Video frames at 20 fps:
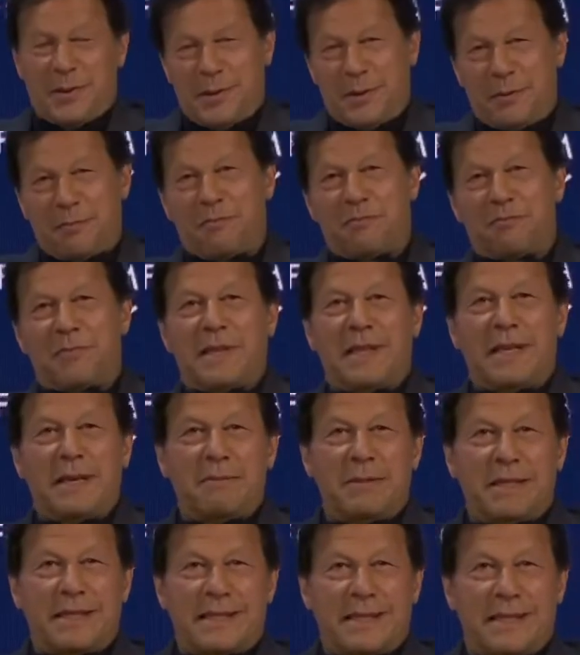Look,
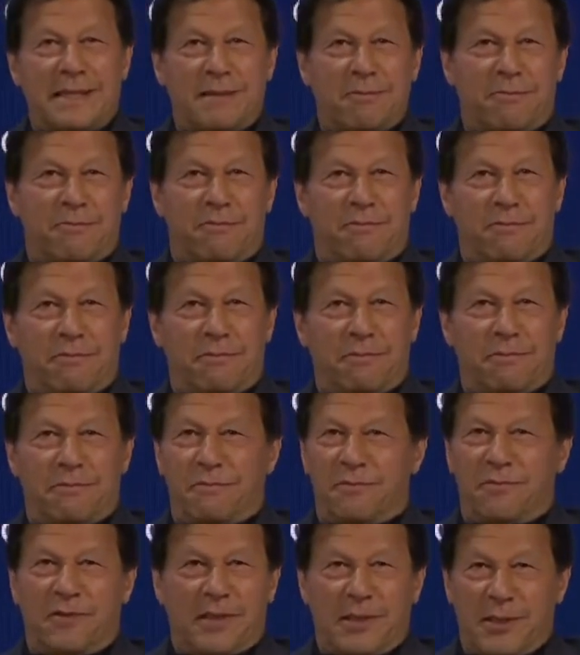let me just,
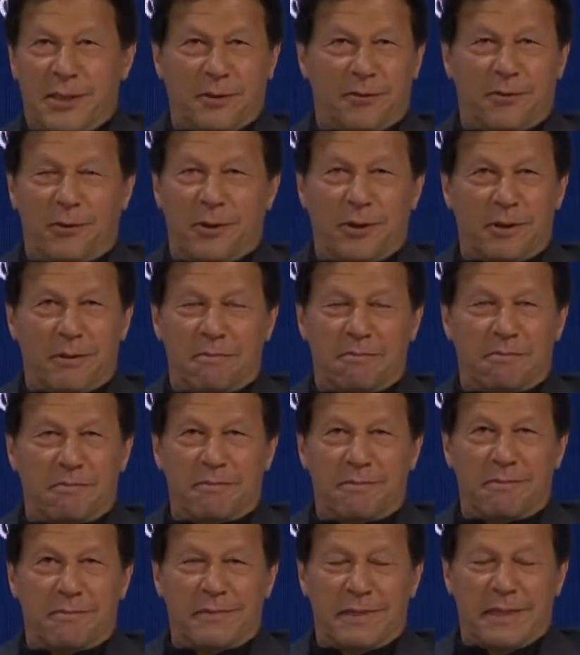first of all,
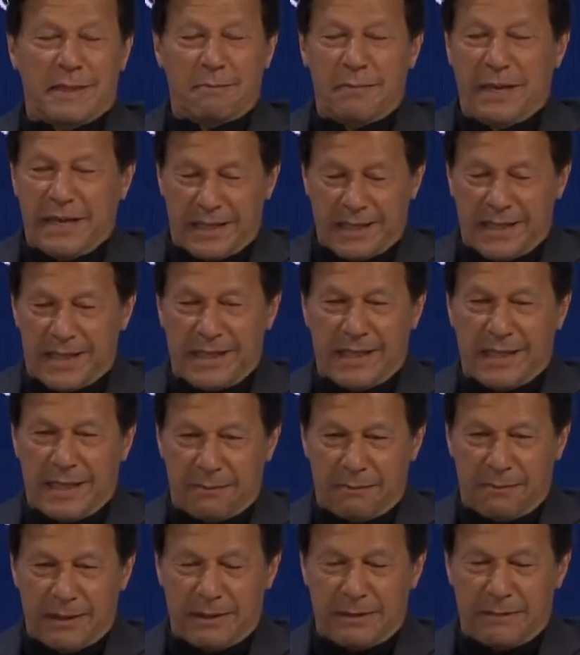make a
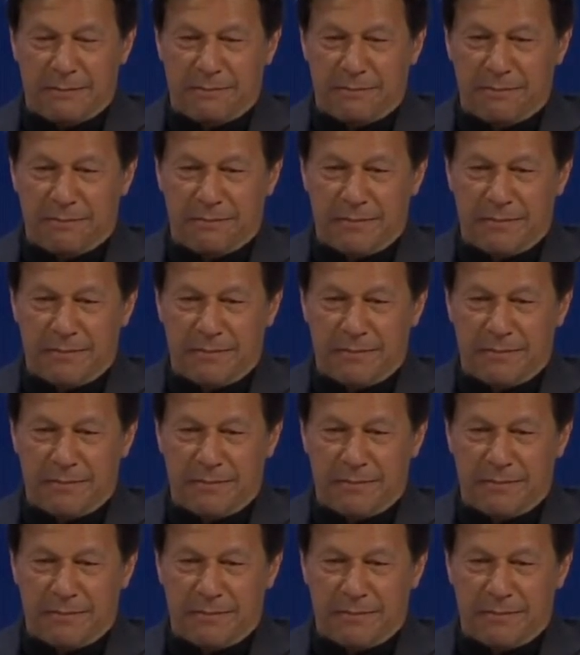statement.